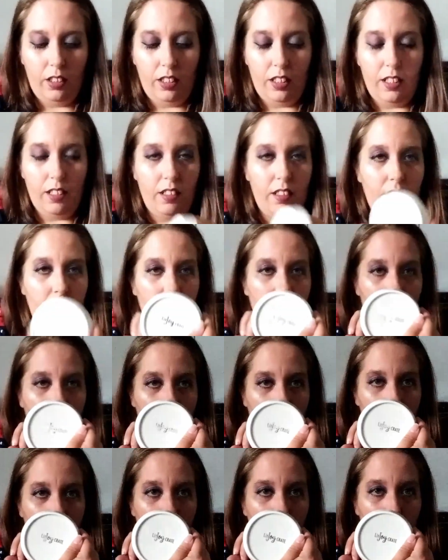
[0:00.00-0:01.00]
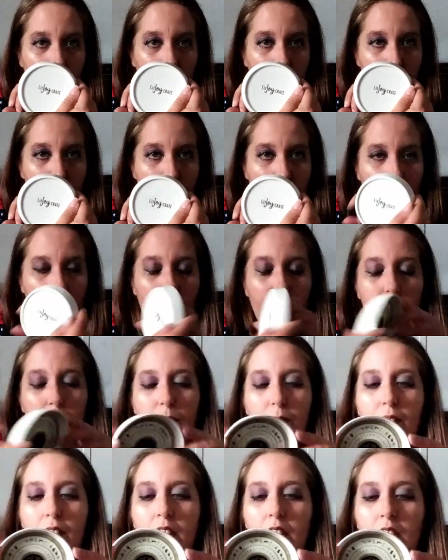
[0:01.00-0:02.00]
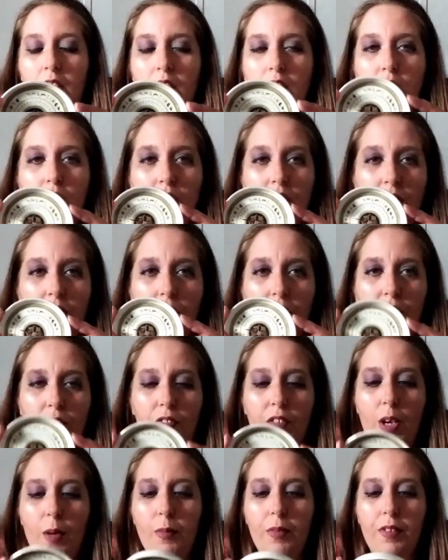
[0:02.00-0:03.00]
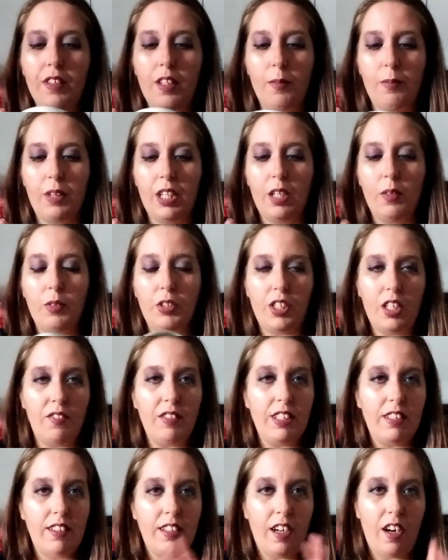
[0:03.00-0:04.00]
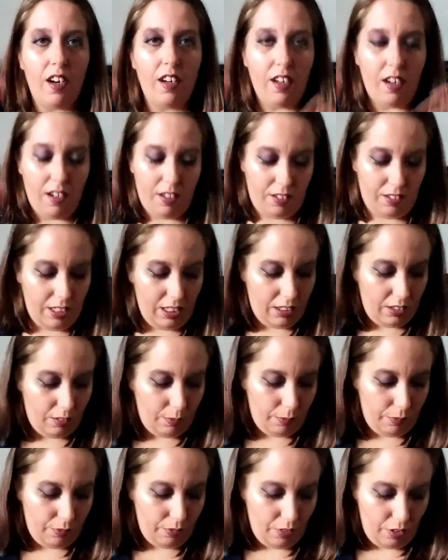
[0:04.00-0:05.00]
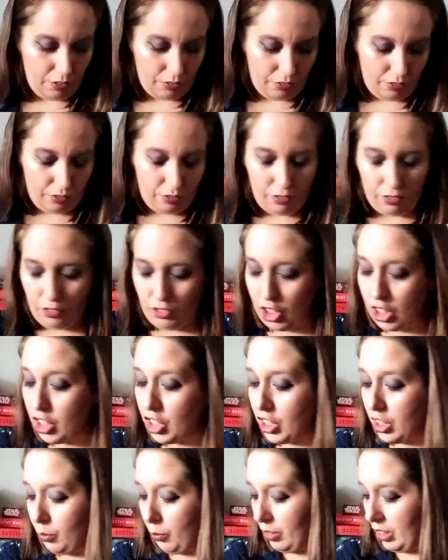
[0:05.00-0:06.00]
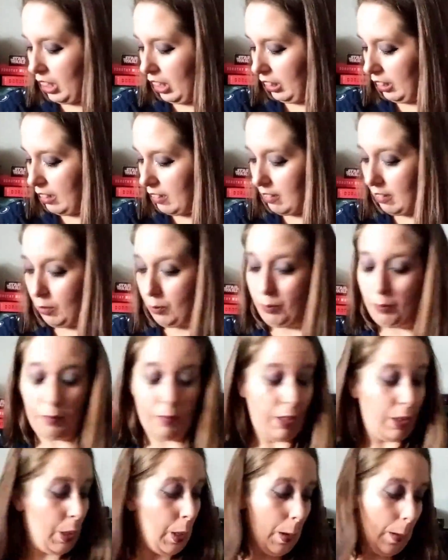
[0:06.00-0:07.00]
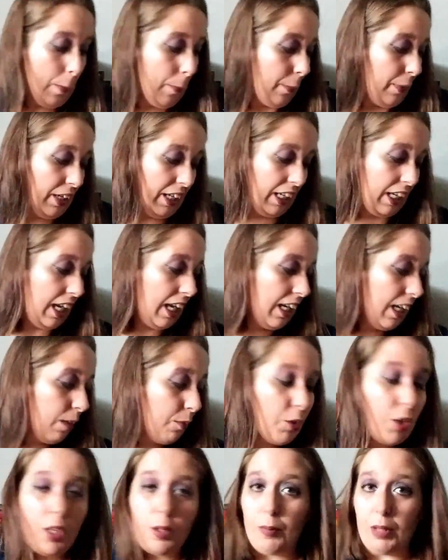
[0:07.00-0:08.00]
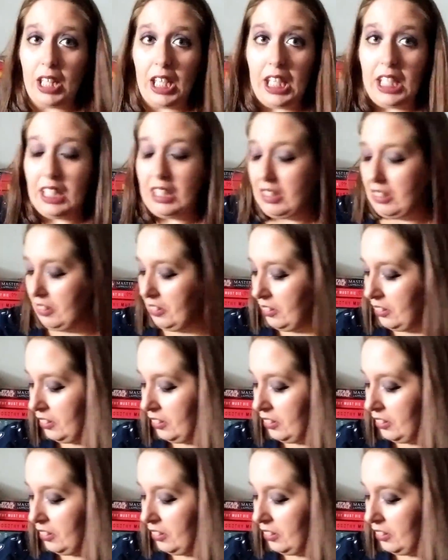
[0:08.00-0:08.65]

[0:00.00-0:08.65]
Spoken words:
And it says LitJoy on the back. It's definitely from something, which obviously our cheat sheet would tell us. But I'm drawing a blank.